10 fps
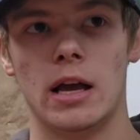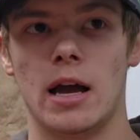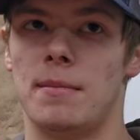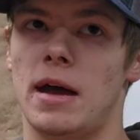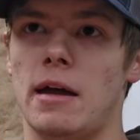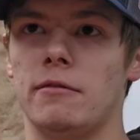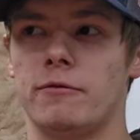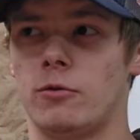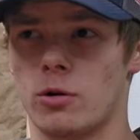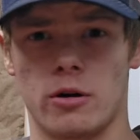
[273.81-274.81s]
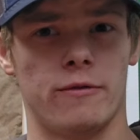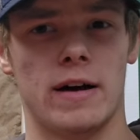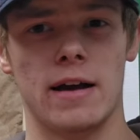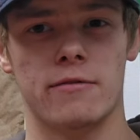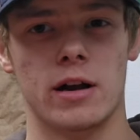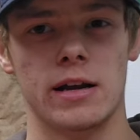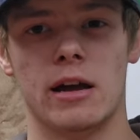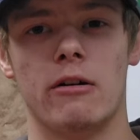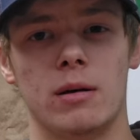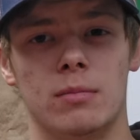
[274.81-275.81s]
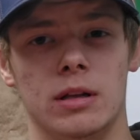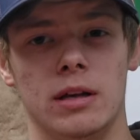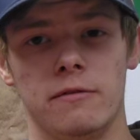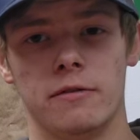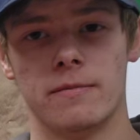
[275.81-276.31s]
I'm at 405 right now, I believe.